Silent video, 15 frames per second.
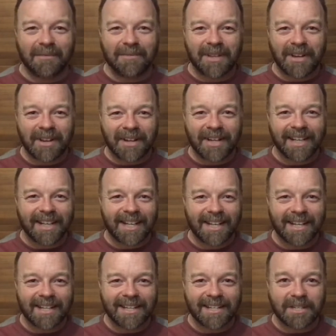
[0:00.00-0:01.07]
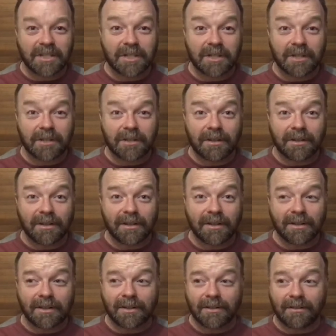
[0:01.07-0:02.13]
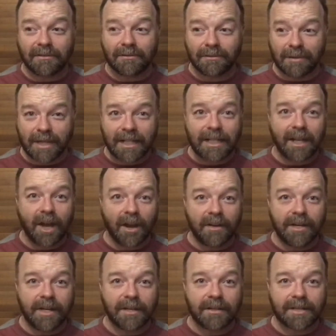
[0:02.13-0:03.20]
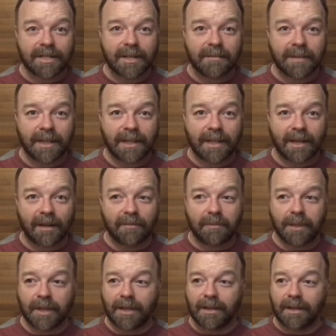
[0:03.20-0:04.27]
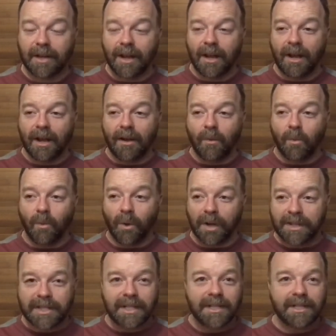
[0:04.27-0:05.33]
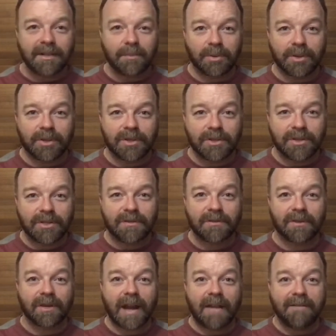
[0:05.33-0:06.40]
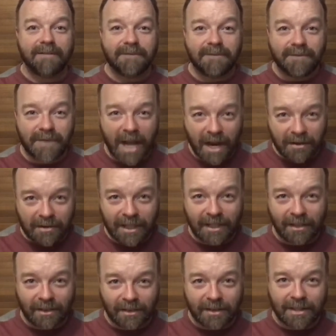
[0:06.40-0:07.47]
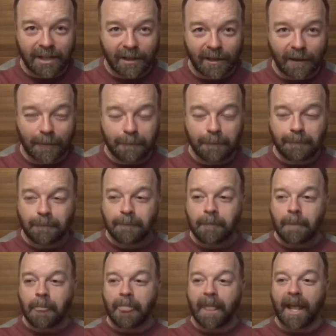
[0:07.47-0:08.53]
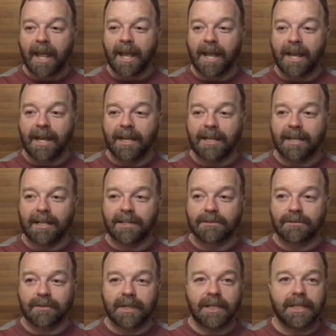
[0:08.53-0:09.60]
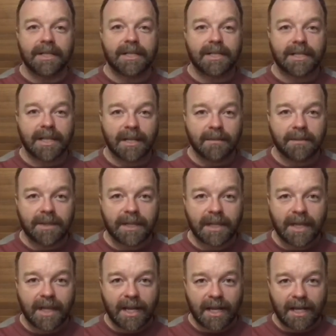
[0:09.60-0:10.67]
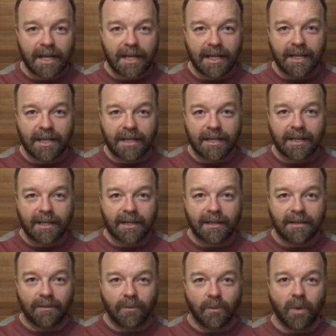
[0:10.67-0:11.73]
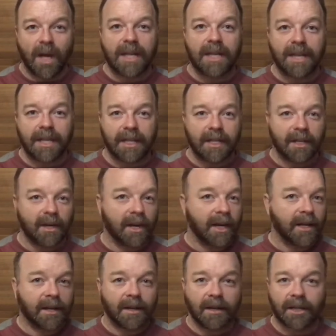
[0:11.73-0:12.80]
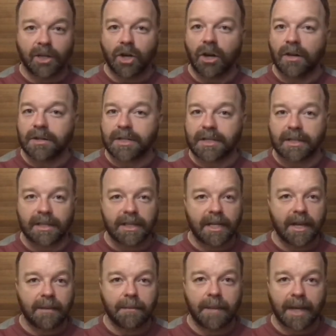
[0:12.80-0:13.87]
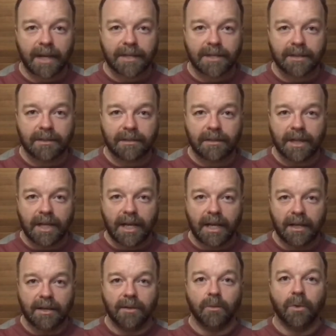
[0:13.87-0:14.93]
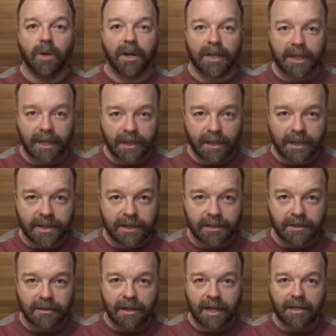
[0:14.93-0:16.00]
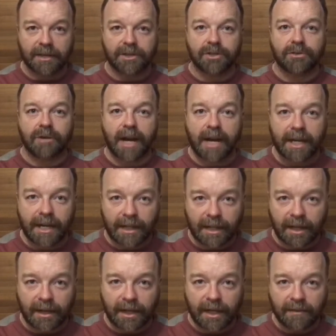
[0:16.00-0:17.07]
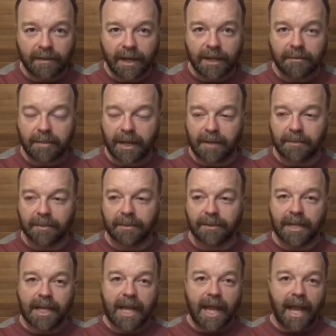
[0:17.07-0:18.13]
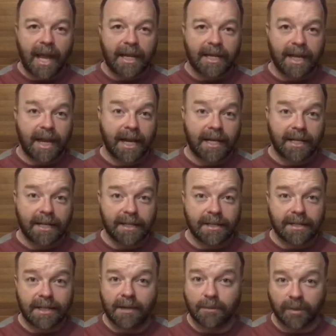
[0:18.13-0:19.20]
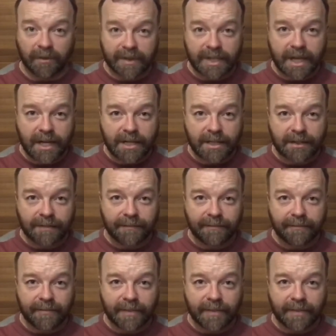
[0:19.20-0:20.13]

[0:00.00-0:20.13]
kind of keen to really hone in on something that I've been wanting to produce for a very long time, and it's really steeped in one thing that I constantly come back to in the work that I do and the training that I give other people, and that is improvisation.